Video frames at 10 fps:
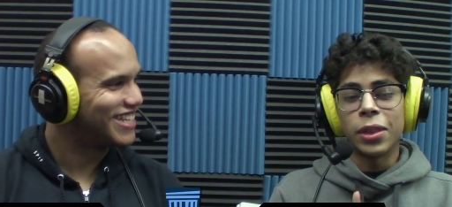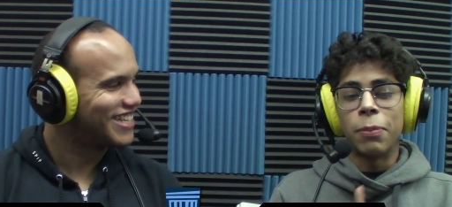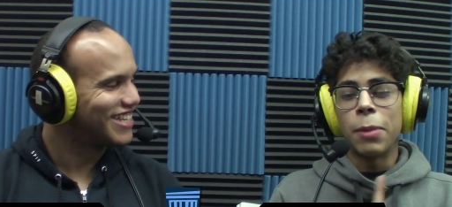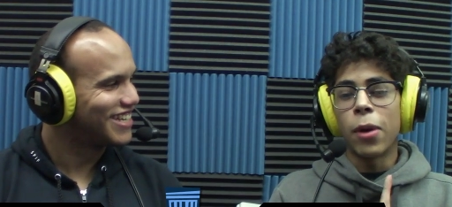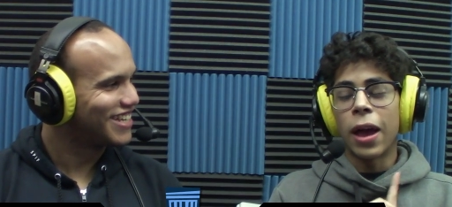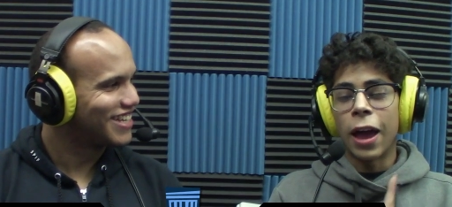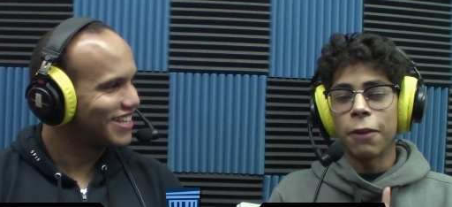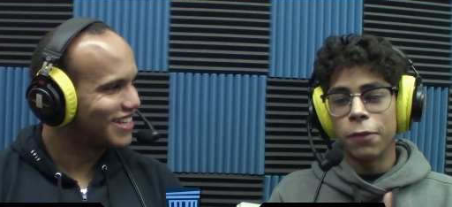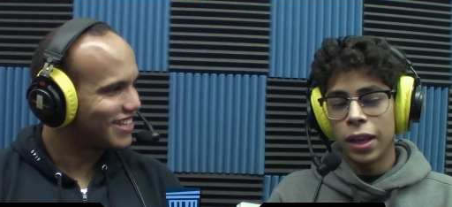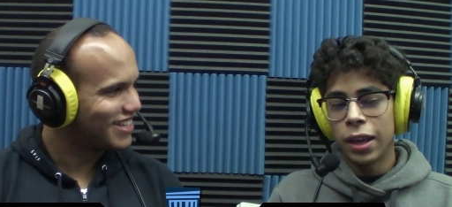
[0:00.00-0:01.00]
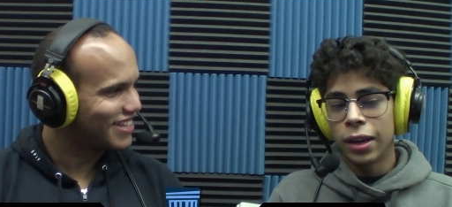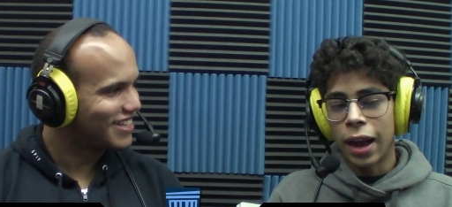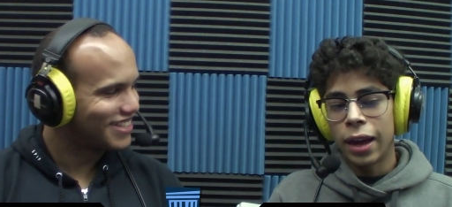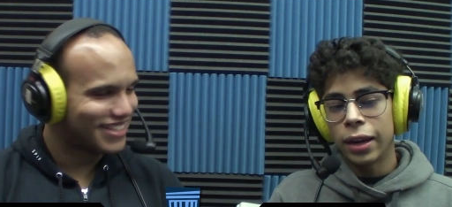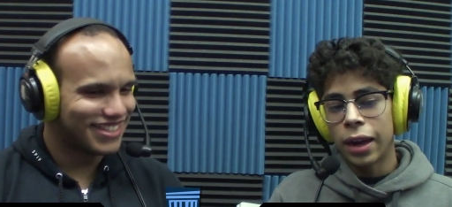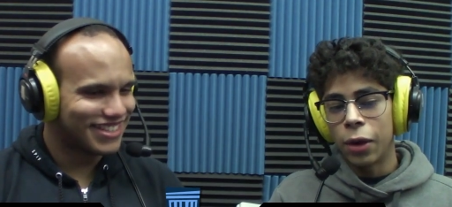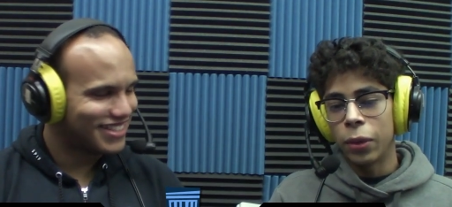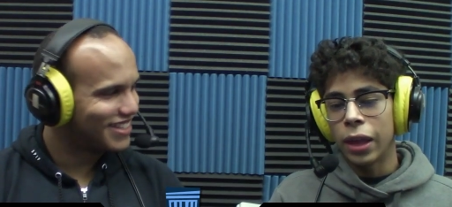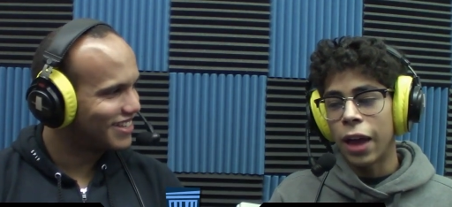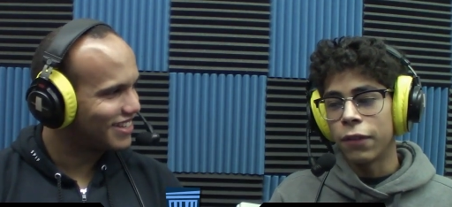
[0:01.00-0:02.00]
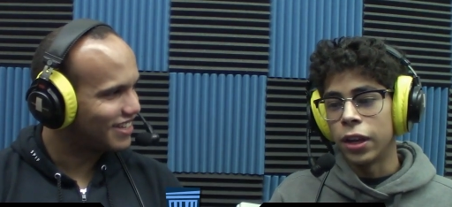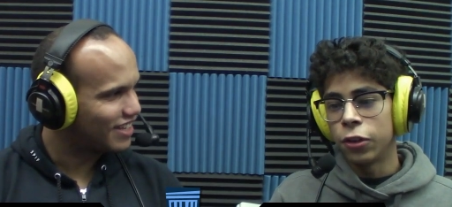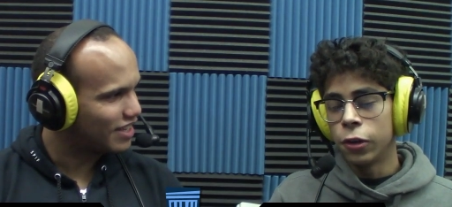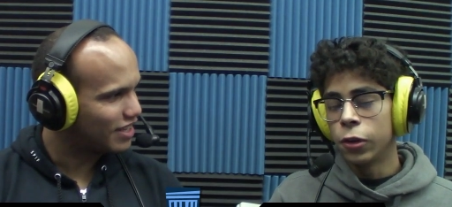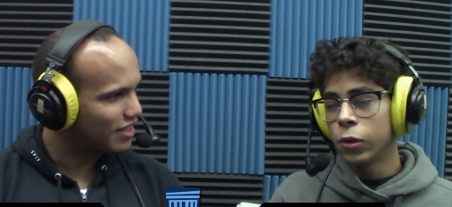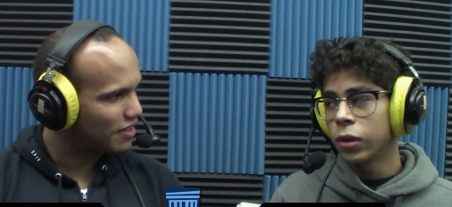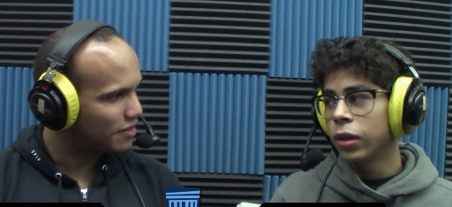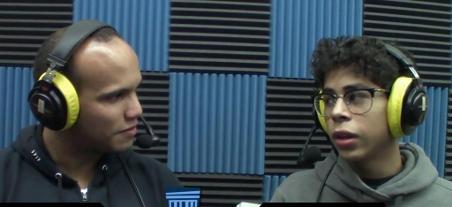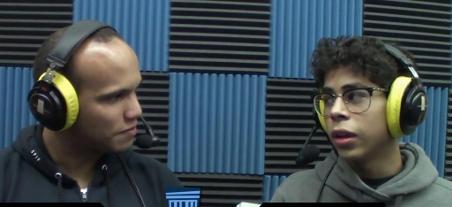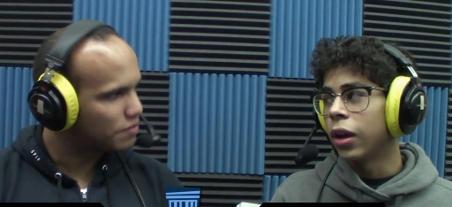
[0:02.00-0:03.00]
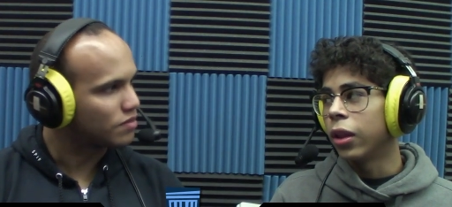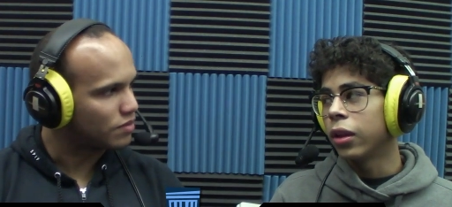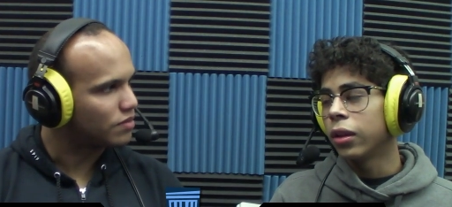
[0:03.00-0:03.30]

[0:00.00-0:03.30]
Speaker 1: the people I have played, I did not really have an issue. Um, mm.